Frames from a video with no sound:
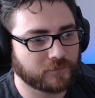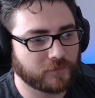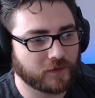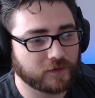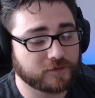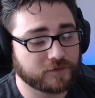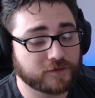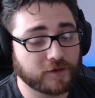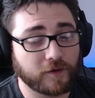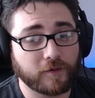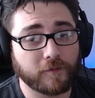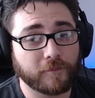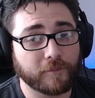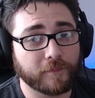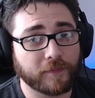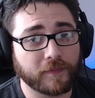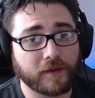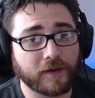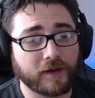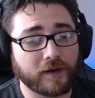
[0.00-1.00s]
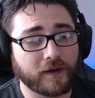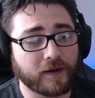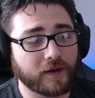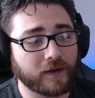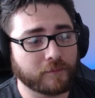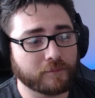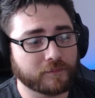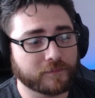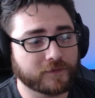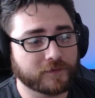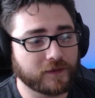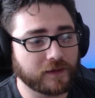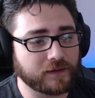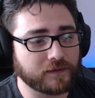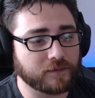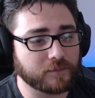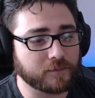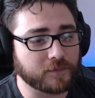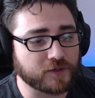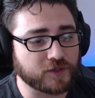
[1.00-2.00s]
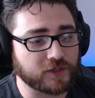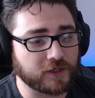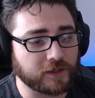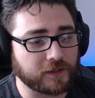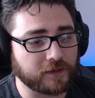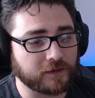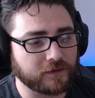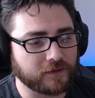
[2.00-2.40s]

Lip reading: So I'm digging the machine.